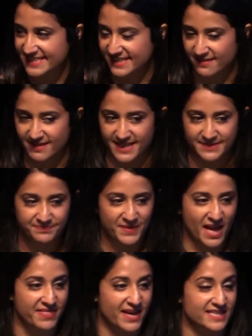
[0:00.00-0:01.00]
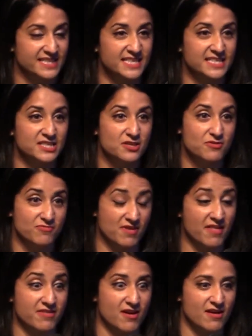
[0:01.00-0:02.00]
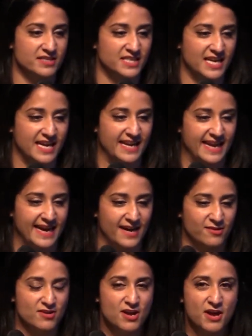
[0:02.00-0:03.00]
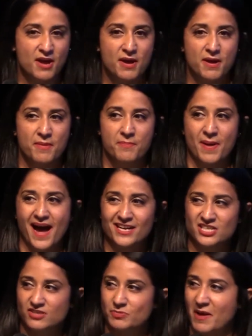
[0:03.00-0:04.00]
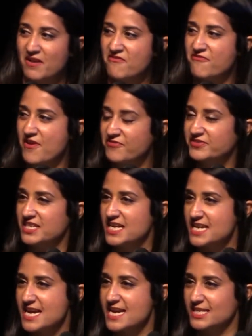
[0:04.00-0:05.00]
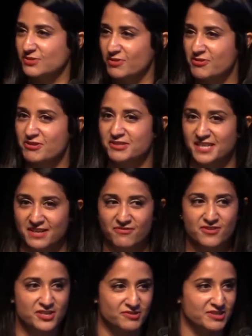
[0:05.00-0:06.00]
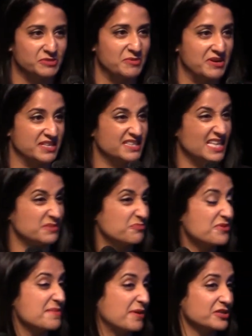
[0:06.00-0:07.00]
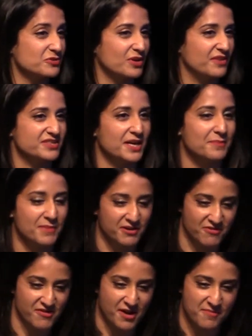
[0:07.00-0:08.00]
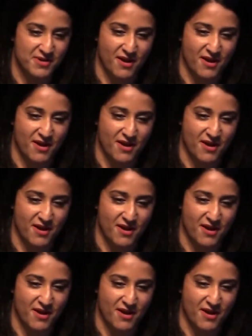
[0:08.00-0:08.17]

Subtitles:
Design, and that's in its third year now. But actually, I've spent 15 years recruiting for user experience. That's pretty much all I've done my grown-up